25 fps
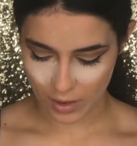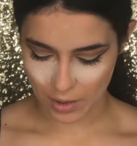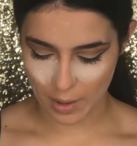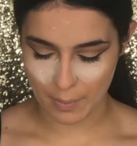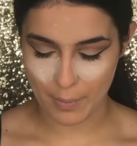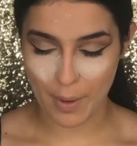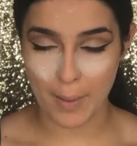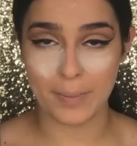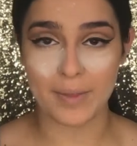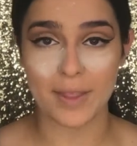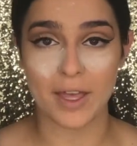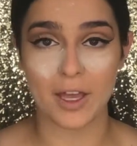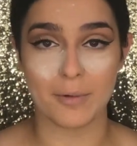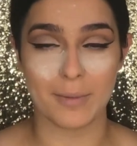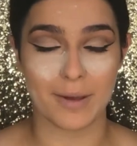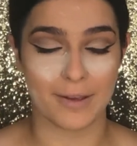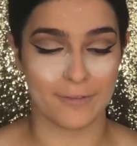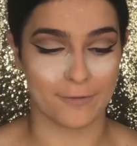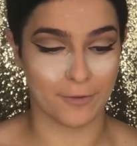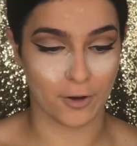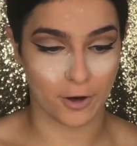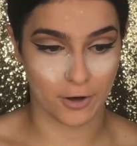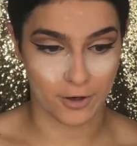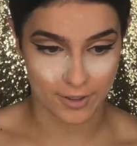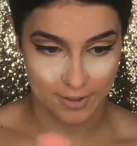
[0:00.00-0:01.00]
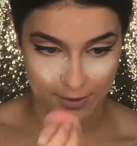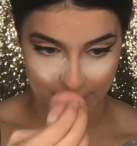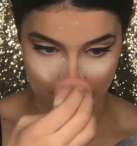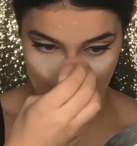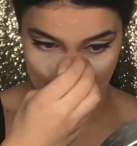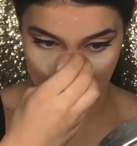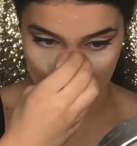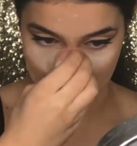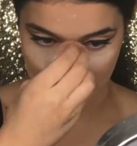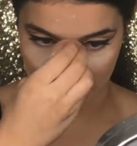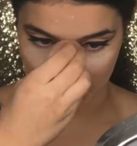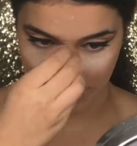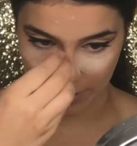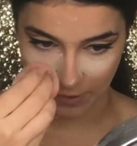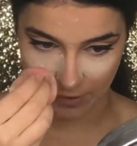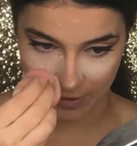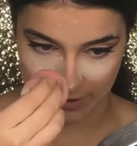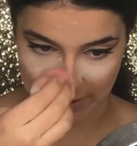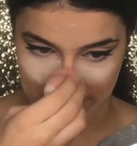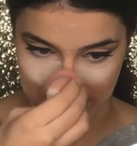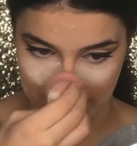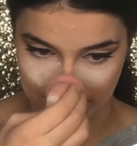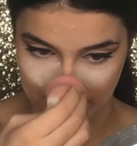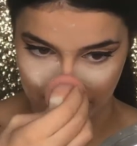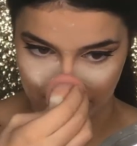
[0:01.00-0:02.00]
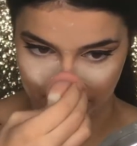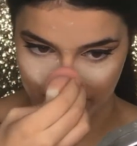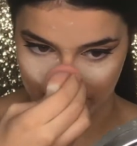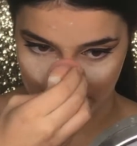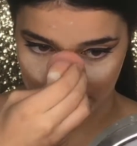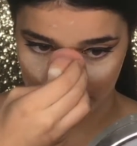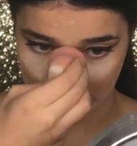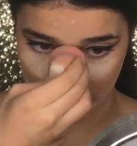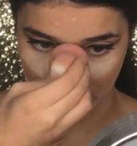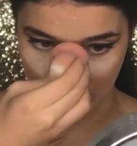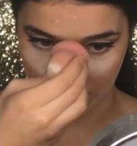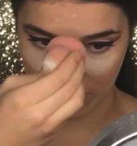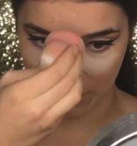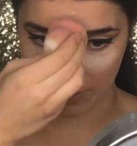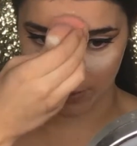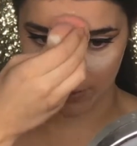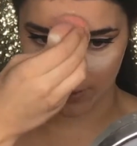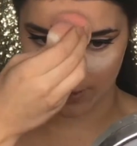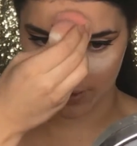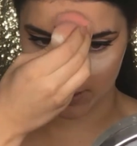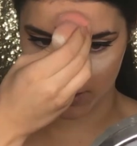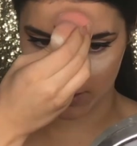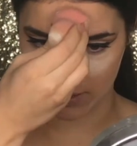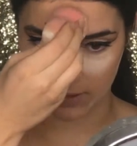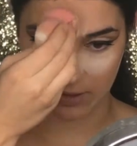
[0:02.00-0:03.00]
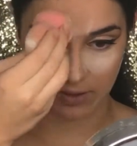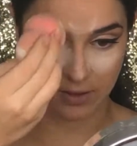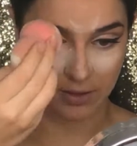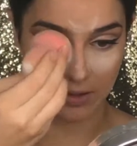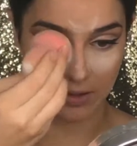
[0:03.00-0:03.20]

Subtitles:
I'm popping that on my forehead as well, and then just on the tip of my nose.